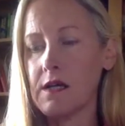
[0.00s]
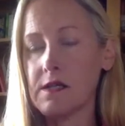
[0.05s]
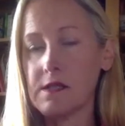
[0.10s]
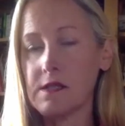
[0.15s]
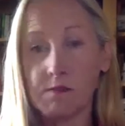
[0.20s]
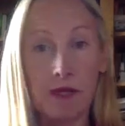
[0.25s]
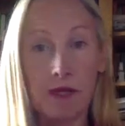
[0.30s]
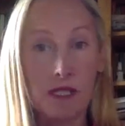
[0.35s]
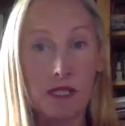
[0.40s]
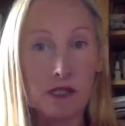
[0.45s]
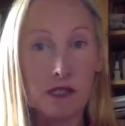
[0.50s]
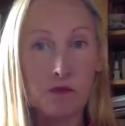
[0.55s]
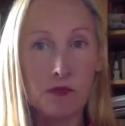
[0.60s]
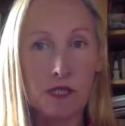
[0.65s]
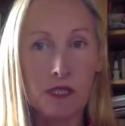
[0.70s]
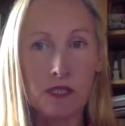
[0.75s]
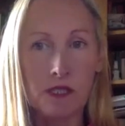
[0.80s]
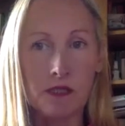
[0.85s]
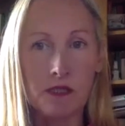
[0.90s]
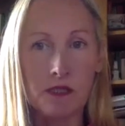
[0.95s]
Spanish
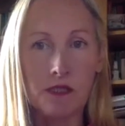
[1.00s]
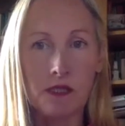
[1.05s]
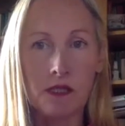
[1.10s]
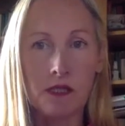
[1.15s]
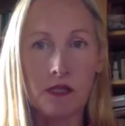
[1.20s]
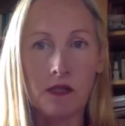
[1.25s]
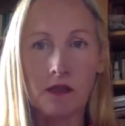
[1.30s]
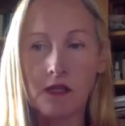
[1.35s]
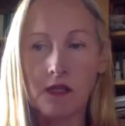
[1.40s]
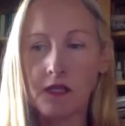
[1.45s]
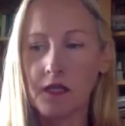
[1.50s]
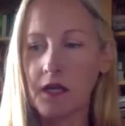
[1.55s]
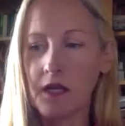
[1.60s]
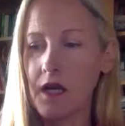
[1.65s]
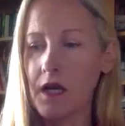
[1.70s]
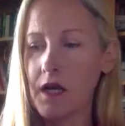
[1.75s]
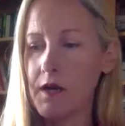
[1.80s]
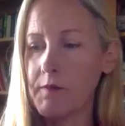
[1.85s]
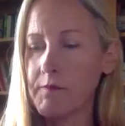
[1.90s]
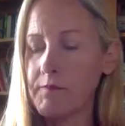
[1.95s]
speakers. And I think
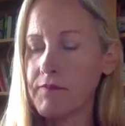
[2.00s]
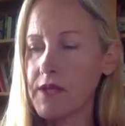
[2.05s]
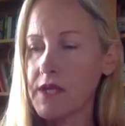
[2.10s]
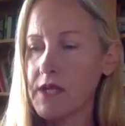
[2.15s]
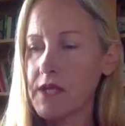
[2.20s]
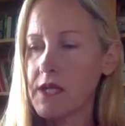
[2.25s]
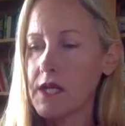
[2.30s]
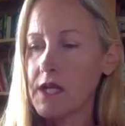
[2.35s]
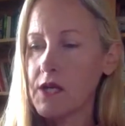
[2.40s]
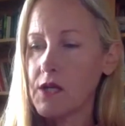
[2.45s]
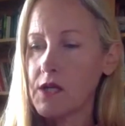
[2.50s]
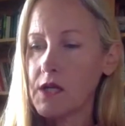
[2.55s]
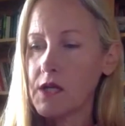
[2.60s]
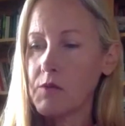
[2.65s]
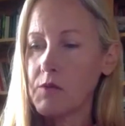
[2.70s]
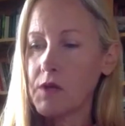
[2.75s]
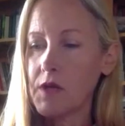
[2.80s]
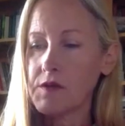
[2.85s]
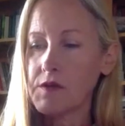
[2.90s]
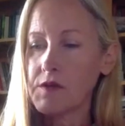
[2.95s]

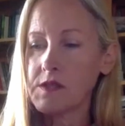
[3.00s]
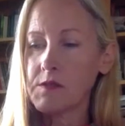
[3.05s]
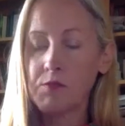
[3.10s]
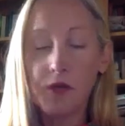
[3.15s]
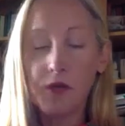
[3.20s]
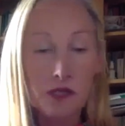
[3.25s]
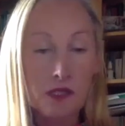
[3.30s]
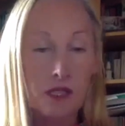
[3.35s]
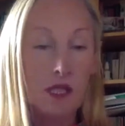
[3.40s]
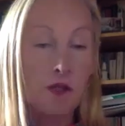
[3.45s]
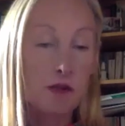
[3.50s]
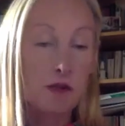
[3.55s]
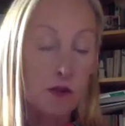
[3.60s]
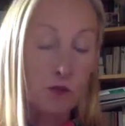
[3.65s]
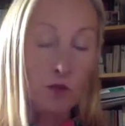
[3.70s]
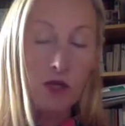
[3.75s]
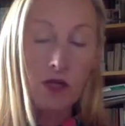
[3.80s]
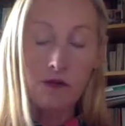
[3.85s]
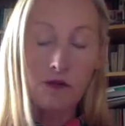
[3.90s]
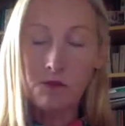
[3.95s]
when I was in Barcelona,
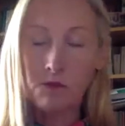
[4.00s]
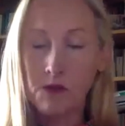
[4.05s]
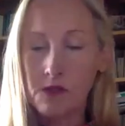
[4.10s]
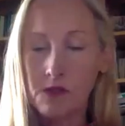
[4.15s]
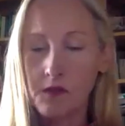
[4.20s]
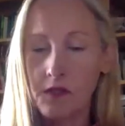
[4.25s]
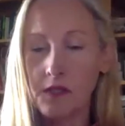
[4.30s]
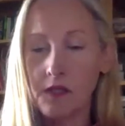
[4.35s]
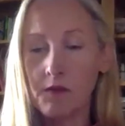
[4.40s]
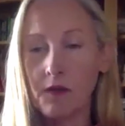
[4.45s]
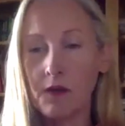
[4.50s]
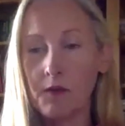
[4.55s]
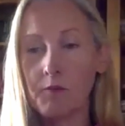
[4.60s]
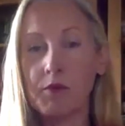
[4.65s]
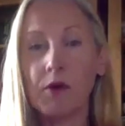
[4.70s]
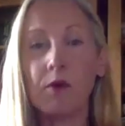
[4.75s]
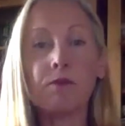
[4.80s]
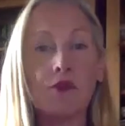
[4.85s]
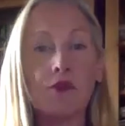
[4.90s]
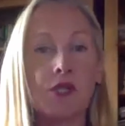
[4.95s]
there were
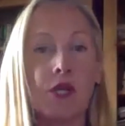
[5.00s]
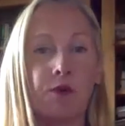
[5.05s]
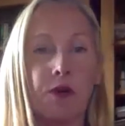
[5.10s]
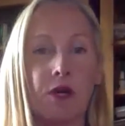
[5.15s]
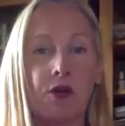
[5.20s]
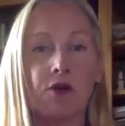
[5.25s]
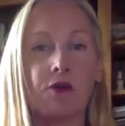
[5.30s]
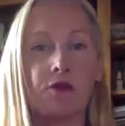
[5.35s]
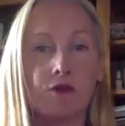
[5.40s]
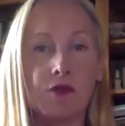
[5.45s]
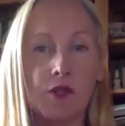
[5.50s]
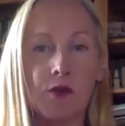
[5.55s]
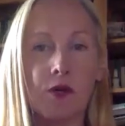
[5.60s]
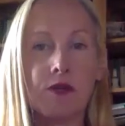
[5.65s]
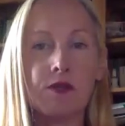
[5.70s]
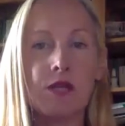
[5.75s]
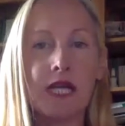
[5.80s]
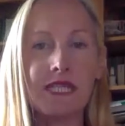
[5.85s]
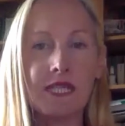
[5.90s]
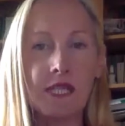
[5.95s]
bombs going off. So
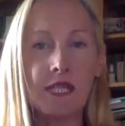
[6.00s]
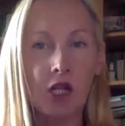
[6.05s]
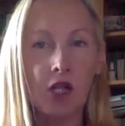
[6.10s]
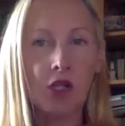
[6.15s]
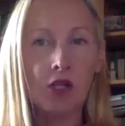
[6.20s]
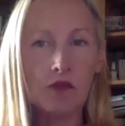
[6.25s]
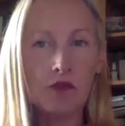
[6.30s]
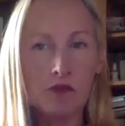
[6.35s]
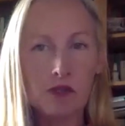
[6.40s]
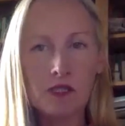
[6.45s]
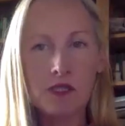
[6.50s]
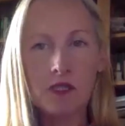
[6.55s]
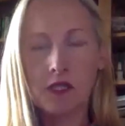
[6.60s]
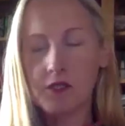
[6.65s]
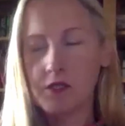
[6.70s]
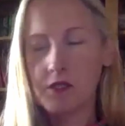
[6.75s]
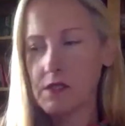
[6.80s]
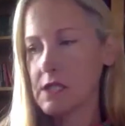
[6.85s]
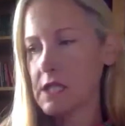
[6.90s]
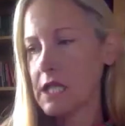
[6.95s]
I did a lot of
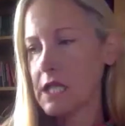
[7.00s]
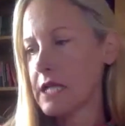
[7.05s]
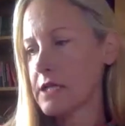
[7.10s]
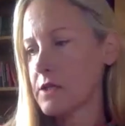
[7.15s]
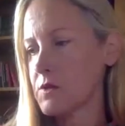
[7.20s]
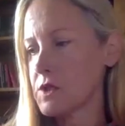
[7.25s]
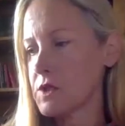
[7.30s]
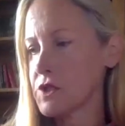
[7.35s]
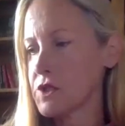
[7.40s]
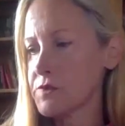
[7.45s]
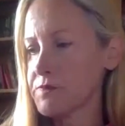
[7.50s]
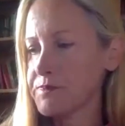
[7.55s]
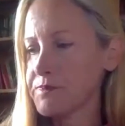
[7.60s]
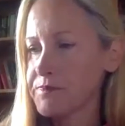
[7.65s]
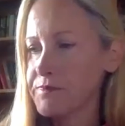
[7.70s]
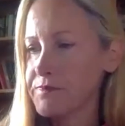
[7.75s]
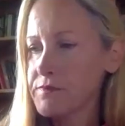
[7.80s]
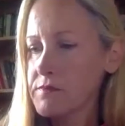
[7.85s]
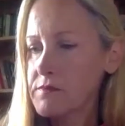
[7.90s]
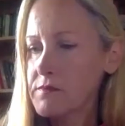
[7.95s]
research into the language.
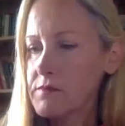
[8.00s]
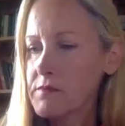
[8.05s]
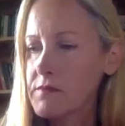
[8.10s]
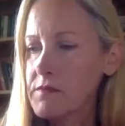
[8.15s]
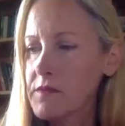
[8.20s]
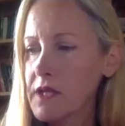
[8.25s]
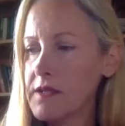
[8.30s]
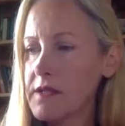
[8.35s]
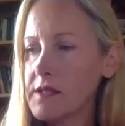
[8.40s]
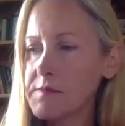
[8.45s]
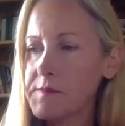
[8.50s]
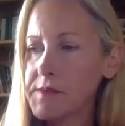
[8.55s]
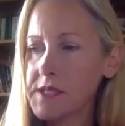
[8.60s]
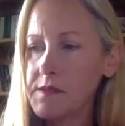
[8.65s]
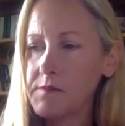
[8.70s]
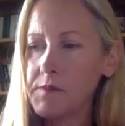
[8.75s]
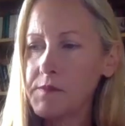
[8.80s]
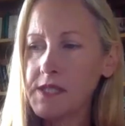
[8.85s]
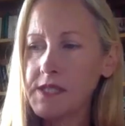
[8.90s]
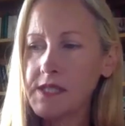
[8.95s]
There's
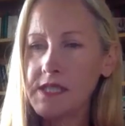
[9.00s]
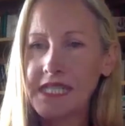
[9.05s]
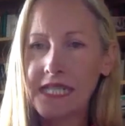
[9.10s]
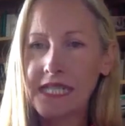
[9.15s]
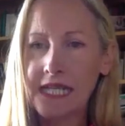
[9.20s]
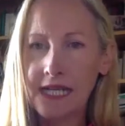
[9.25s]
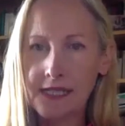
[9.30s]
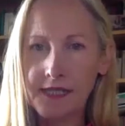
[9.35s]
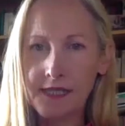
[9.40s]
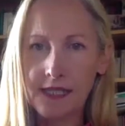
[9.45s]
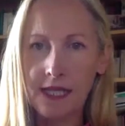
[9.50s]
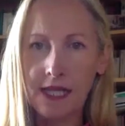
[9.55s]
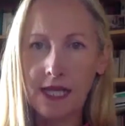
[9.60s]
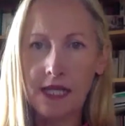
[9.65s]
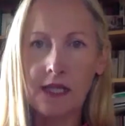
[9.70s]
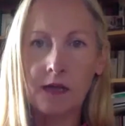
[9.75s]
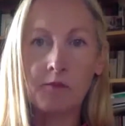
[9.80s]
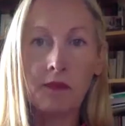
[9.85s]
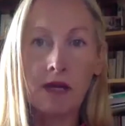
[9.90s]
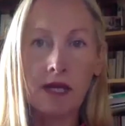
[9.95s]
bits and pieces of
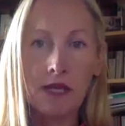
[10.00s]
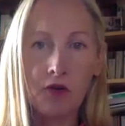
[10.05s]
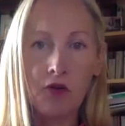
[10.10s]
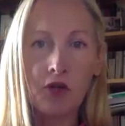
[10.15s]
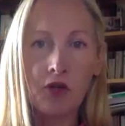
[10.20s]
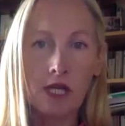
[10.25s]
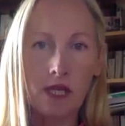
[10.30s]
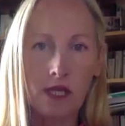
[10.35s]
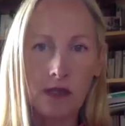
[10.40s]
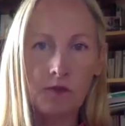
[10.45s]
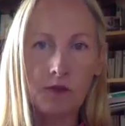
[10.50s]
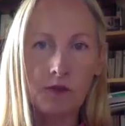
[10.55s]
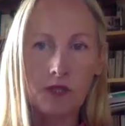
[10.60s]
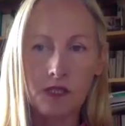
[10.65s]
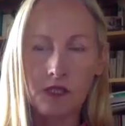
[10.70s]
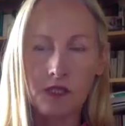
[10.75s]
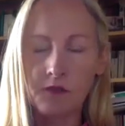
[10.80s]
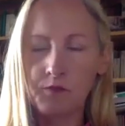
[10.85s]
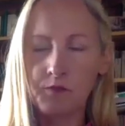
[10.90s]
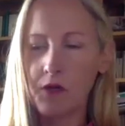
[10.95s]
Catalan and Mallorquin,
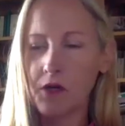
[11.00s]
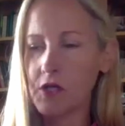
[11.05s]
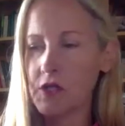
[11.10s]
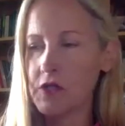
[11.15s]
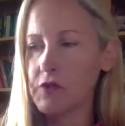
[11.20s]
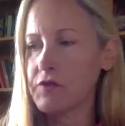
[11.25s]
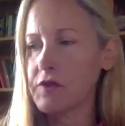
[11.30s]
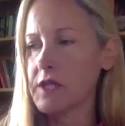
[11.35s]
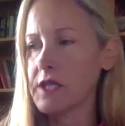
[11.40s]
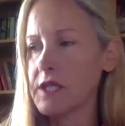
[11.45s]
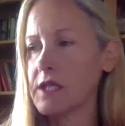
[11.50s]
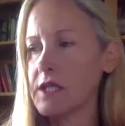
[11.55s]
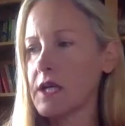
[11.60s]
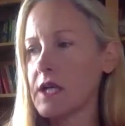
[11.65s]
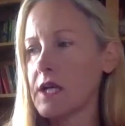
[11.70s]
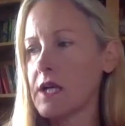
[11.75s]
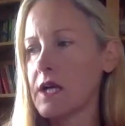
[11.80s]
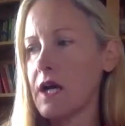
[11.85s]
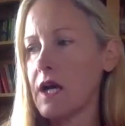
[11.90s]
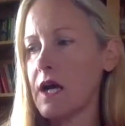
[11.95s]
which is part of the,
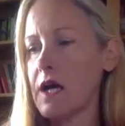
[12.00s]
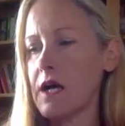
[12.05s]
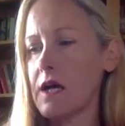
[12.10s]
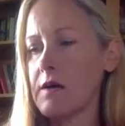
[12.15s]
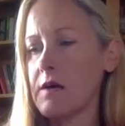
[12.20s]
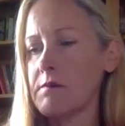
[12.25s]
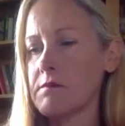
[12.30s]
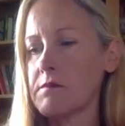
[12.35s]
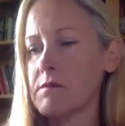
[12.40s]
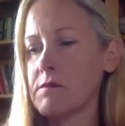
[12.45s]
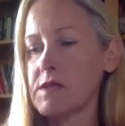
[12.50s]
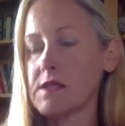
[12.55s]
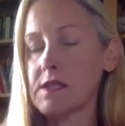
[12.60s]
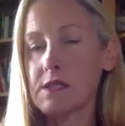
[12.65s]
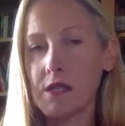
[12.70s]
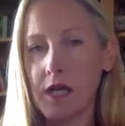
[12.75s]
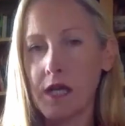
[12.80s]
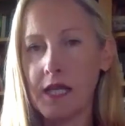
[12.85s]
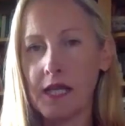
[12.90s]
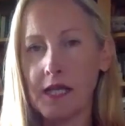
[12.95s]
is a
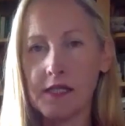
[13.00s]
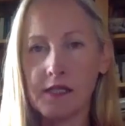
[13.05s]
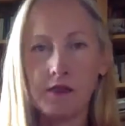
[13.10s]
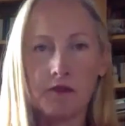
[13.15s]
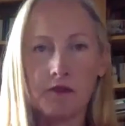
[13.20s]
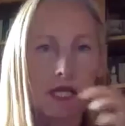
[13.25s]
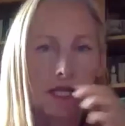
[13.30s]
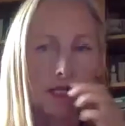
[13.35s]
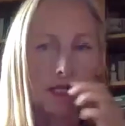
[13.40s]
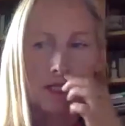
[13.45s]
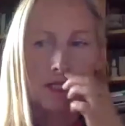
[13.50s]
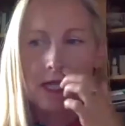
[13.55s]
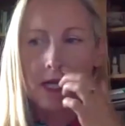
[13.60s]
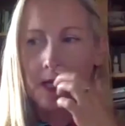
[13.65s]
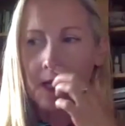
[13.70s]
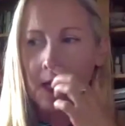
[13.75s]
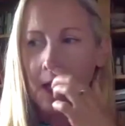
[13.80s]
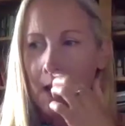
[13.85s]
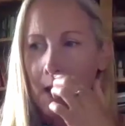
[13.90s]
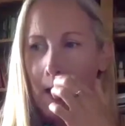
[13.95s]
dialect of
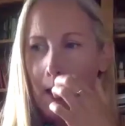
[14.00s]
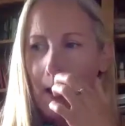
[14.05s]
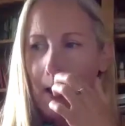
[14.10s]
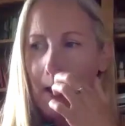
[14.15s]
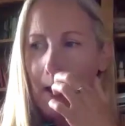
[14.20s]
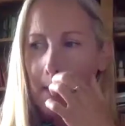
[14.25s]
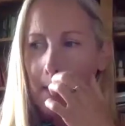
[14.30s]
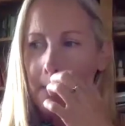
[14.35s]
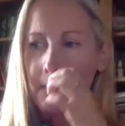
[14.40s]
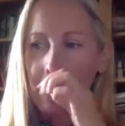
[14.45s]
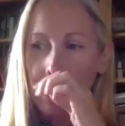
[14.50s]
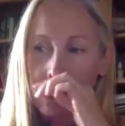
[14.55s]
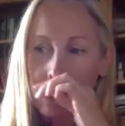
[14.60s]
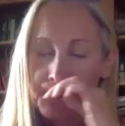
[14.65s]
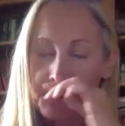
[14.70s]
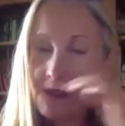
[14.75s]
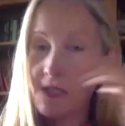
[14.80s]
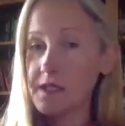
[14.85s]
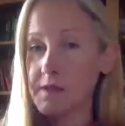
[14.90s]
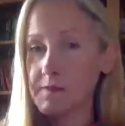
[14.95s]
Catalan,
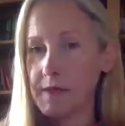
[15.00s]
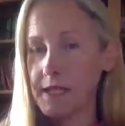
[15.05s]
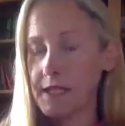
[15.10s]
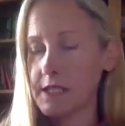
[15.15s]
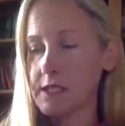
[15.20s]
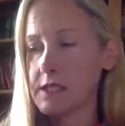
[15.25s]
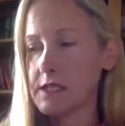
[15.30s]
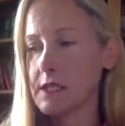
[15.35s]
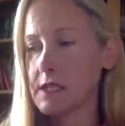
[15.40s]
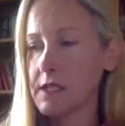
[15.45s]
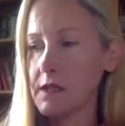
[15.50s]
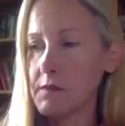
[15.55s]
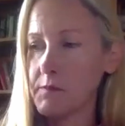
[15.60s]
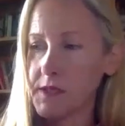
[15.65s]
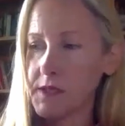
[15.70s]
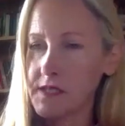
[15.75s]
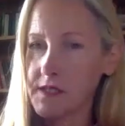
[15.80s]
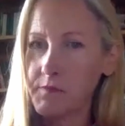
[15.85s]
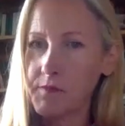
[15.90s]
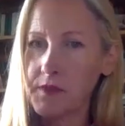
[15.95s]
as well as Spanish, little
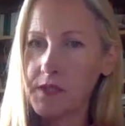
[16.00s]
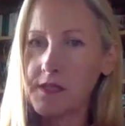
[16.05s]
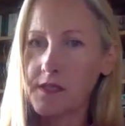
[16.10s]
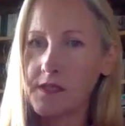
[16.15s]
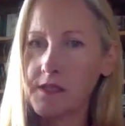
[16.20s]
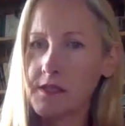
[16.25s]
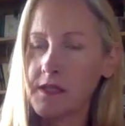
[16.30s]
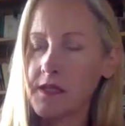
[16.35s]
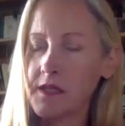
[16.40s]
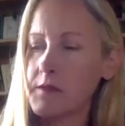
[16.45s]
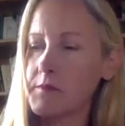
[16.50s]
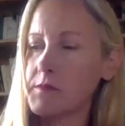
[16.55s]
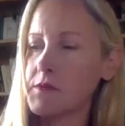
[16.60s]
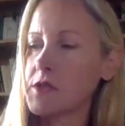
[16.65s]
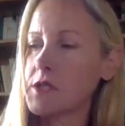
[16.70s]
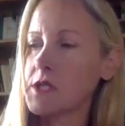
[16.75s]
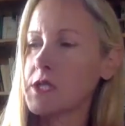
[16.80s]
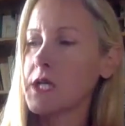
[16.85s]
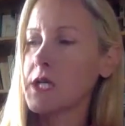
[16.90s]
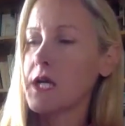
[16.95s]
bits and pieces in the
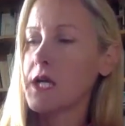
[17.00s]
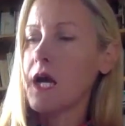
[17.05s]
book.